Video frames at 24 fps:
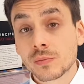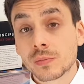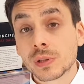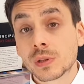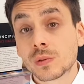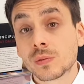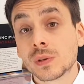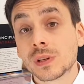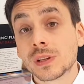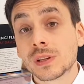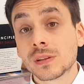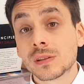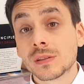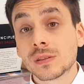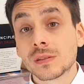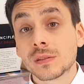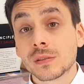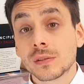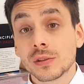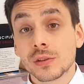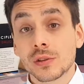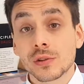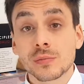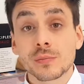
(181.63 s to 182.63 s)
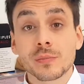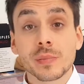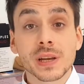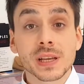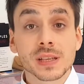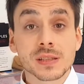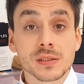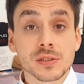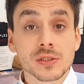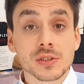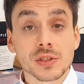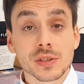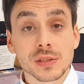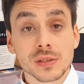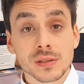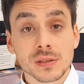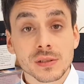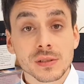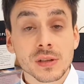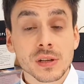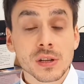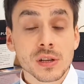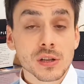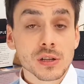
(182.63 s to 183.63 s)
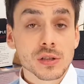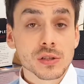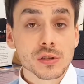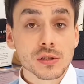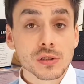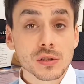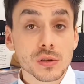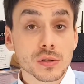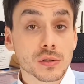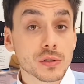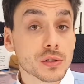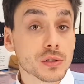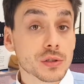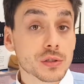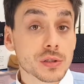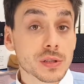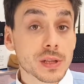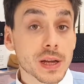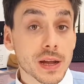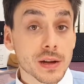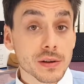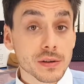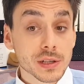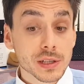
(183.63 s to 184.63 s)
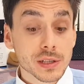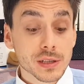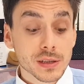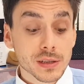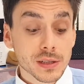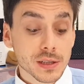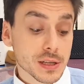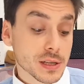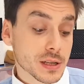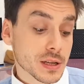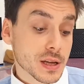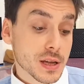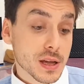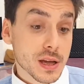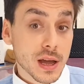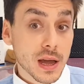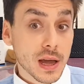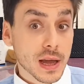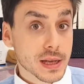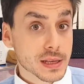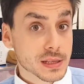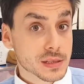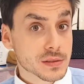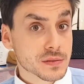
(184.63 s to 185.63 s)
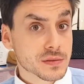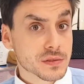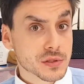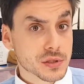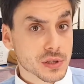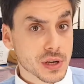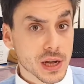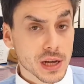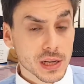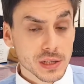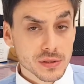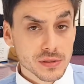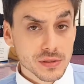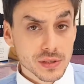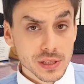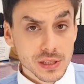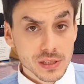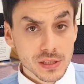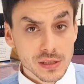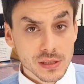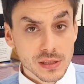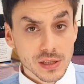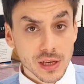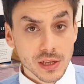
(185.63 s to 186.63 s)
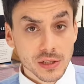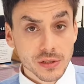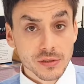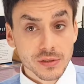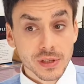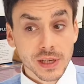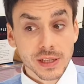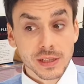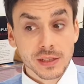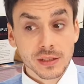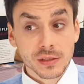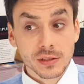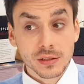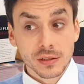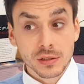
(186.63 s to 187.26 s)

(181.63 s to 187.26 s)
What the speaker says: between your messages. So you directly ask for address, start creating the